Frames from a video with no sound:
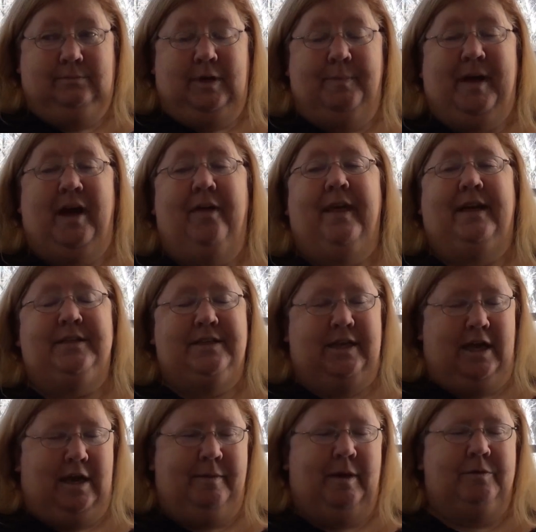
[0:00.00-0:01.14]
about that
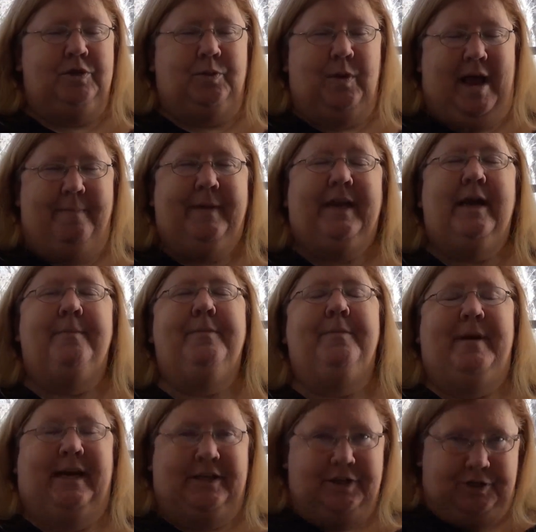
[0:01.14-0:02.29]
time, I was wrapping up the
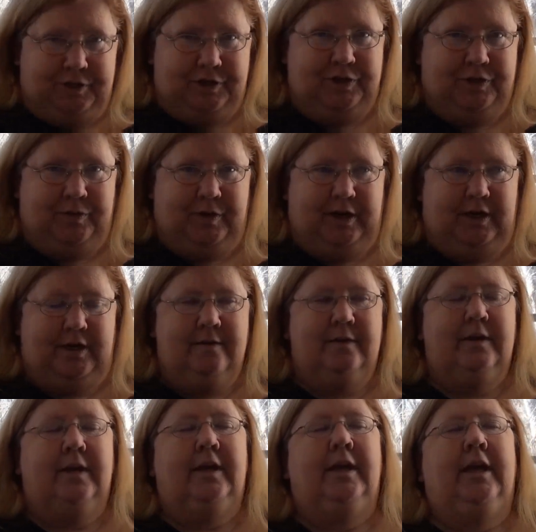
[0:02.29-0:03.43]
master's degree,
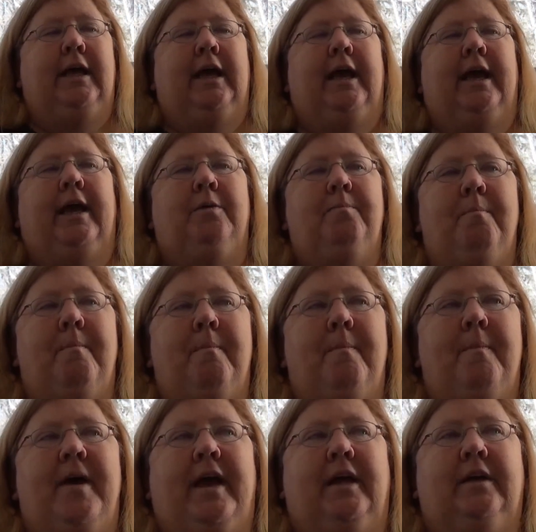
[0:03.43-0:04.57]
and
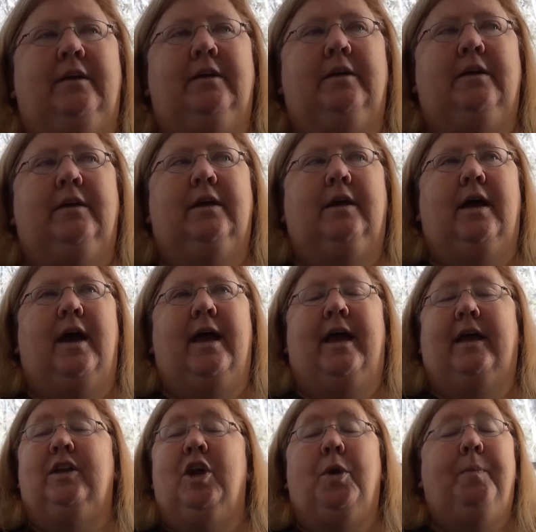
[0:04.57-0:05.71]
and I
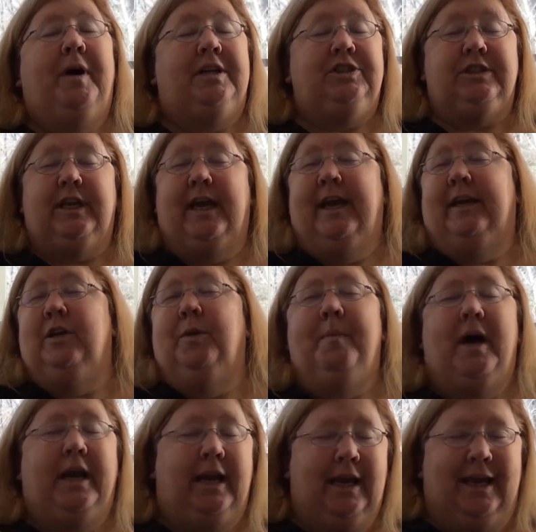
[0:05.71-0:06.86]
had no budget. I had no
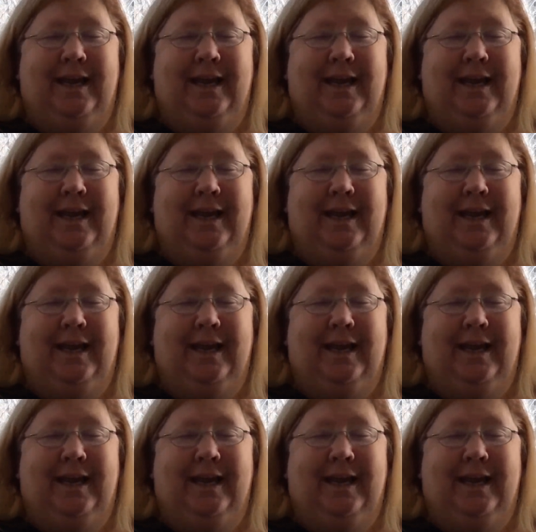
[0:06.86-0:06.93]
money.